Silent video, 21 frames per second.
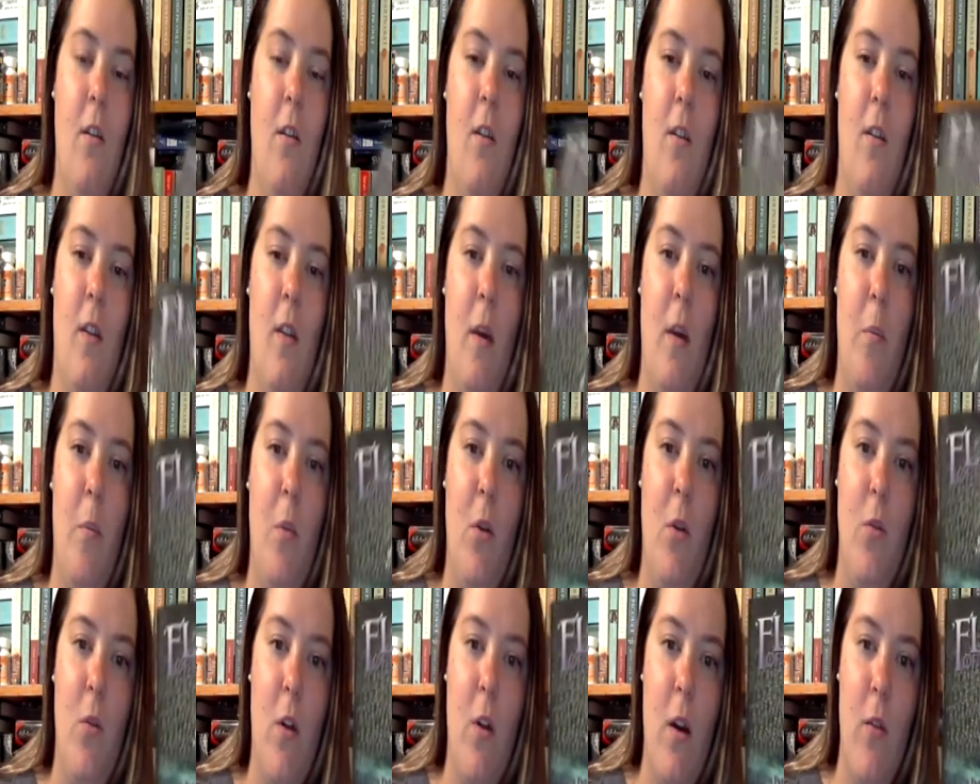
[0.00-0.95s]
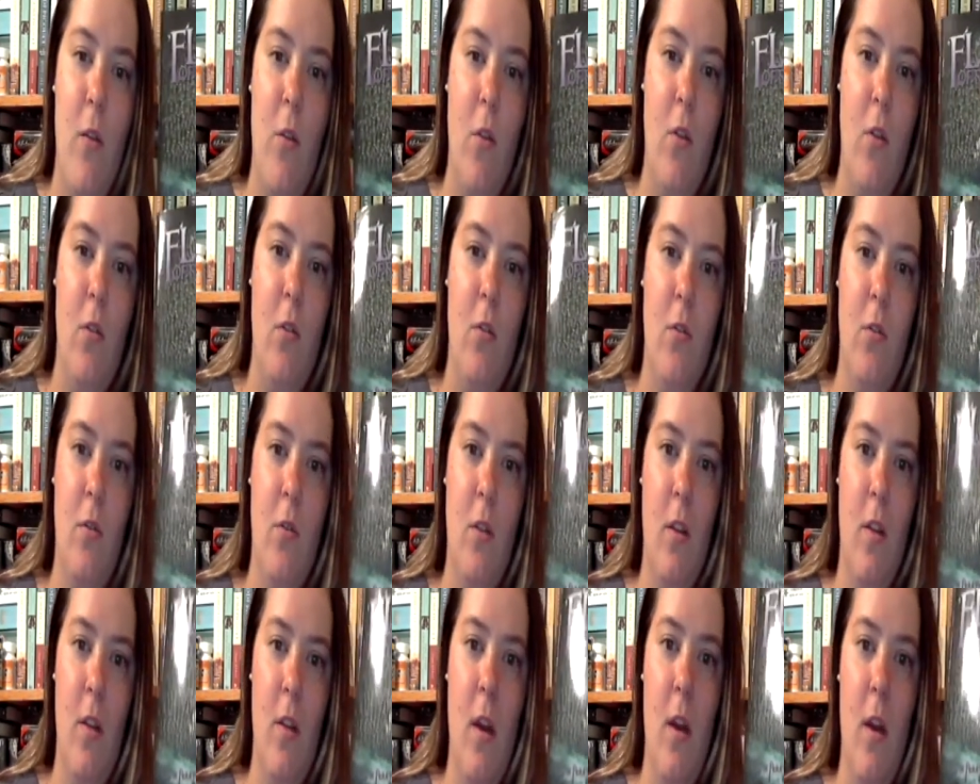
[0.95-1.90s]
see that beautiful cover.
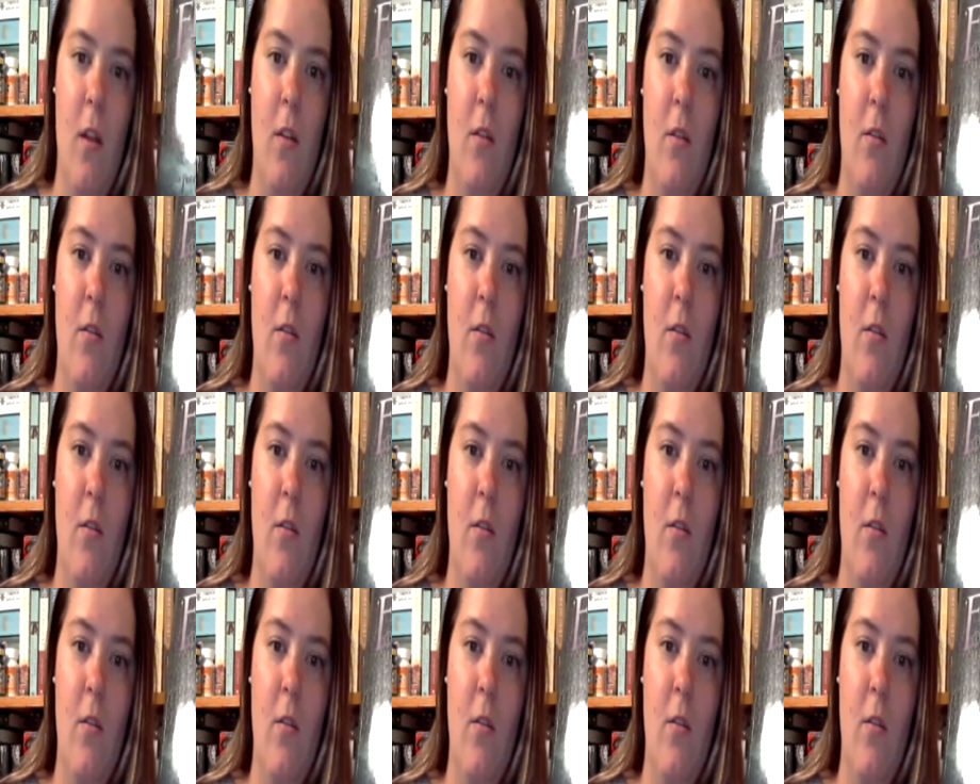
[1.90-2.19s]
Look at that.